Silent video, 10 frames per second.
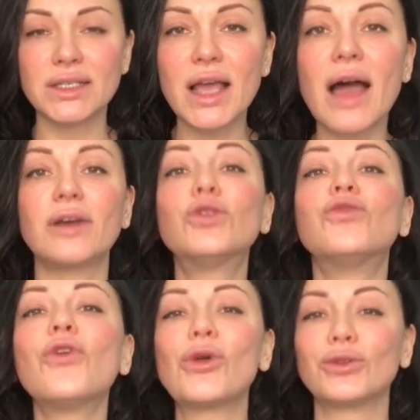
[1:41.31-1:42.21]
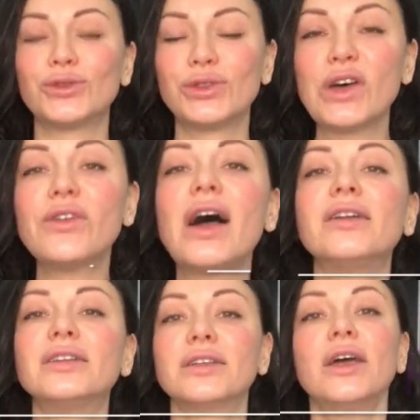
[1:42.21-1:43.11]
guy who followed
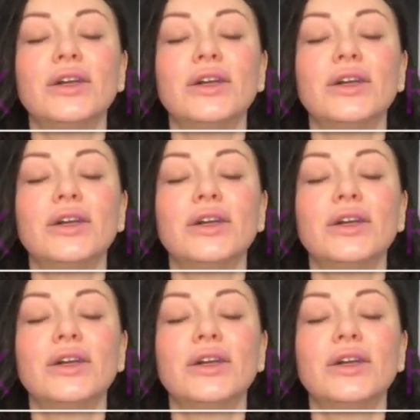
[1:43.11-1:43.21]
Navalny